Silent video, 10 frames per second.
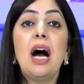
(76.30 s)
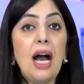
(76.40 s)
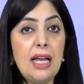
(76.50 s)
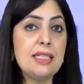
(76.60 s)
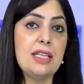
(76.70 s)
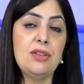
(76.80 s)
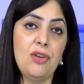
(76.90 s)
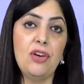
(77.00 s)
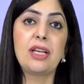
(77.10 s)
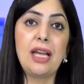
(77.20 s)
IIT
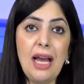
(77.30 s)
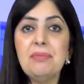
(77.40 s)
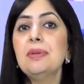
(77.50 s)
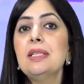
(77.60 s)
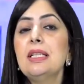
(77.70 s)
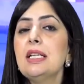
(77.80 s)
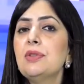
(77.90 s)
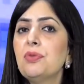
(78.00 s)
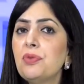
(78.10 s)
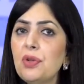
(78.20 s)
Indore campus
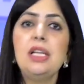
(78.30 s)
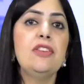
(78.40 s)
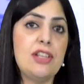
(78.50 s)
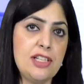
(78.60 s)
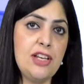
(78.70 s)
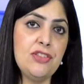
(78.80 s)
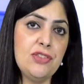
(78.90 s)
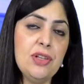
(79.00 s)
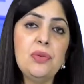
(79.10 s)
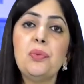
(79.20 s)
is fully
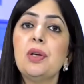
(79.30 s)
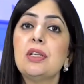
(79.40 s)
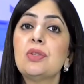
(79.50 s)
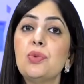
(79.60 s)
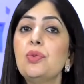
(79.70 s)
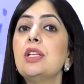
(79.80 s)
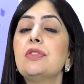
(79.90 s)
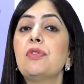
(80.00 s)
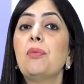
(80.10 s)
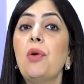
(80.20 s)
residential, where
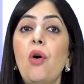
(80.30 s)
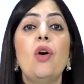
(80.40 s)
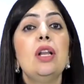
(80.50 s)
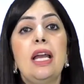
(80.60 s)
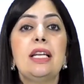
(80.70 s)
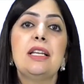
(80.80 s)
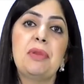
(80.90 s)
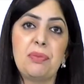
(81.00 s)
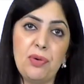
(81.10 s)
students from all academic